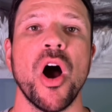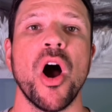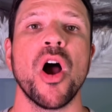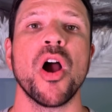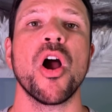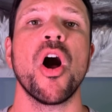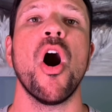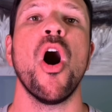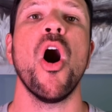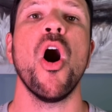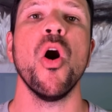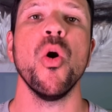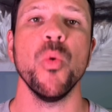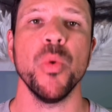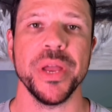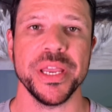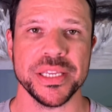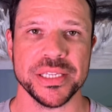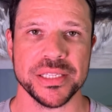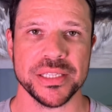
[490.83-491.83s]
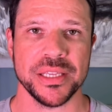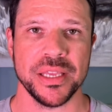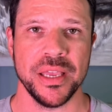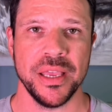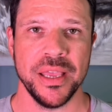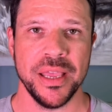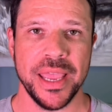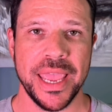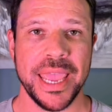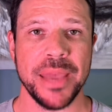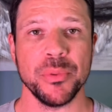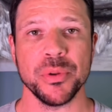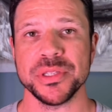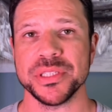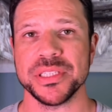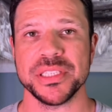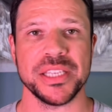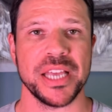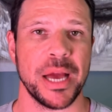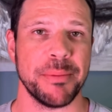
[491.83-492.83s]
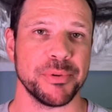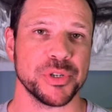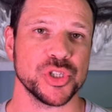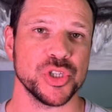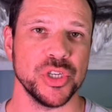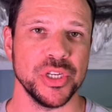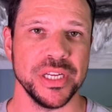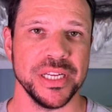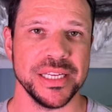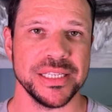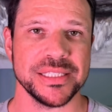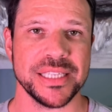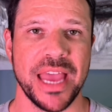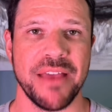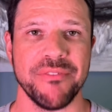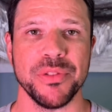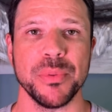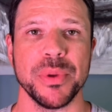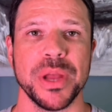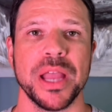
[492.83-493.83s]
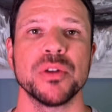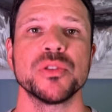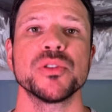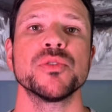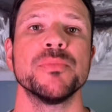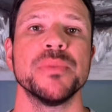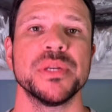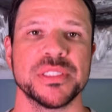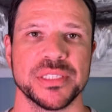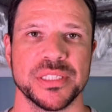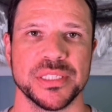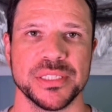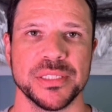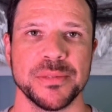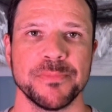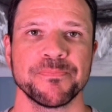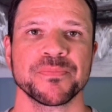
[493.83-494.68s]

are always able to see opportunities everyone else misses.